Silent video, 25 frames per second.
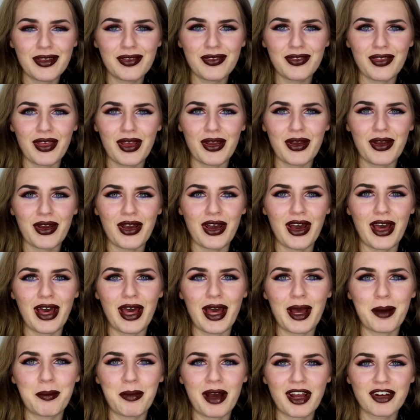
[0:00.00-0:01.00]
So
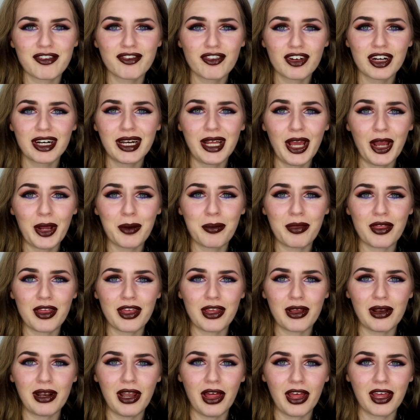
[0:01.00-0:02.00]
I really hope that
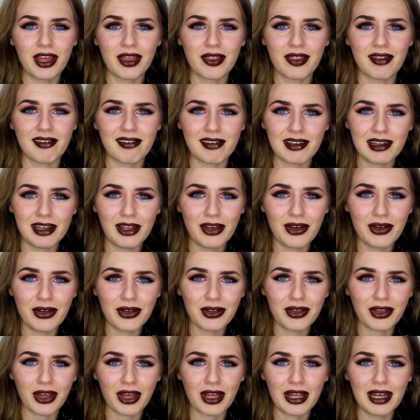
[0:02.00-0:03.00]
you like this
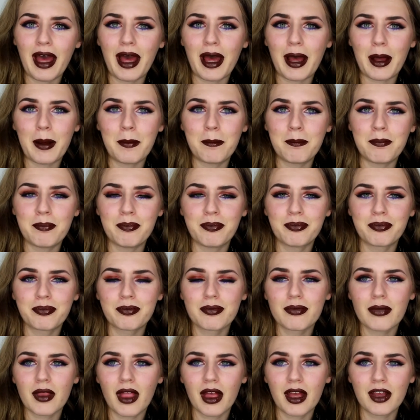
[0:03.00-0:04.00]
look.
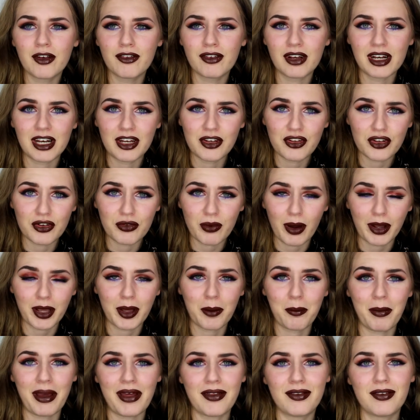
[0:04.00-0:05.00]
I really do
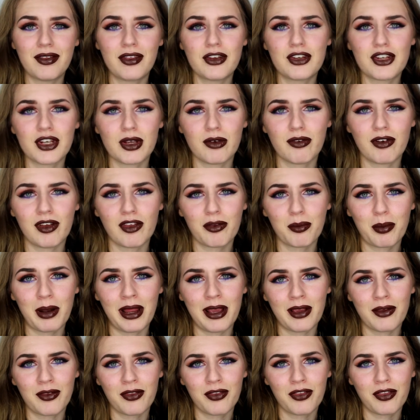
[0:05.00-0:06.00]
recommend the Juvia's
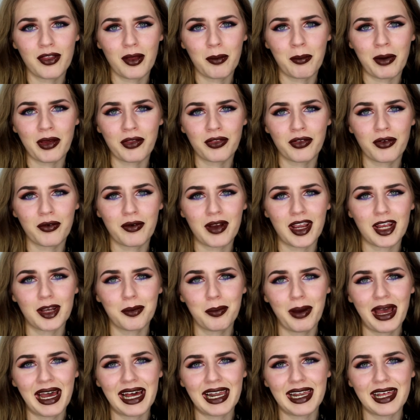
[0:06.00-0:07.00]
Place
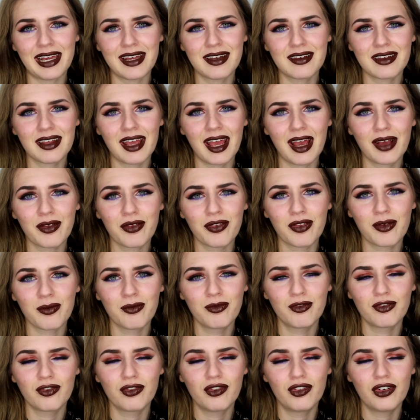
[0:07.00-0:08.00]
Masquerade palette. It has
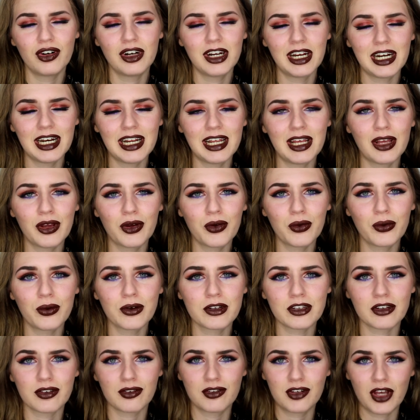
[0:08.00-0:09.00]
some really
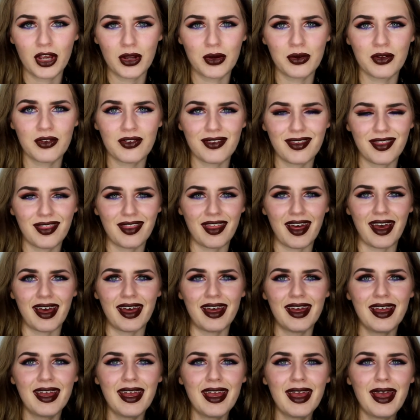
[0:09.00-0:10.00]
gorgeous tones in
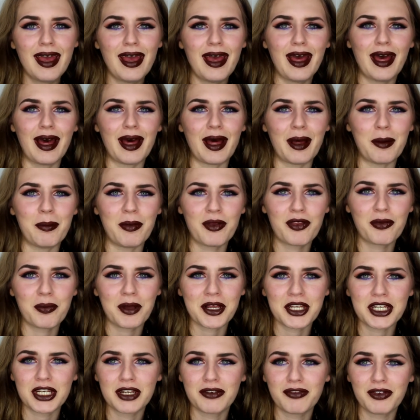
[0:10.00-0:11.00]
there,
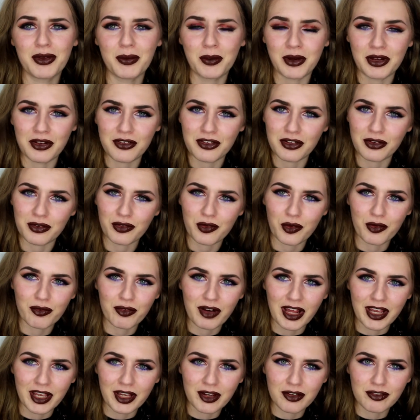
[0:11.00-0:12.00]
especially if you want to do sort
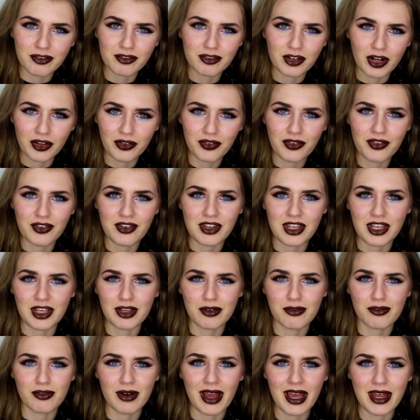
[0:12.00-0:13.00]
of like
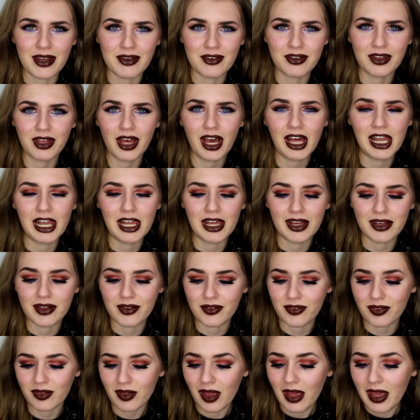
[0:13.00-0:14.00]
rusty red
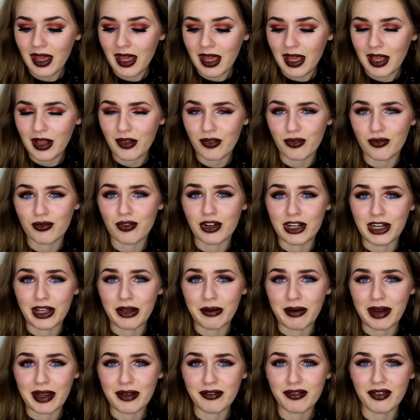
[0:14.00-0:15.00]
colours. It's
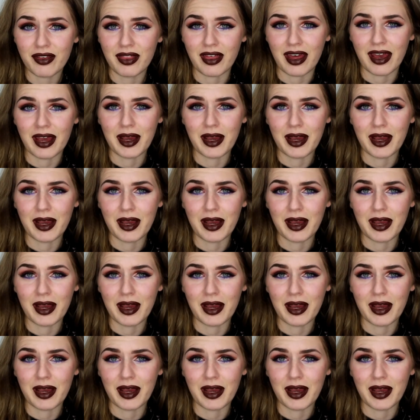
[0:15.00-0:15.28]
really great for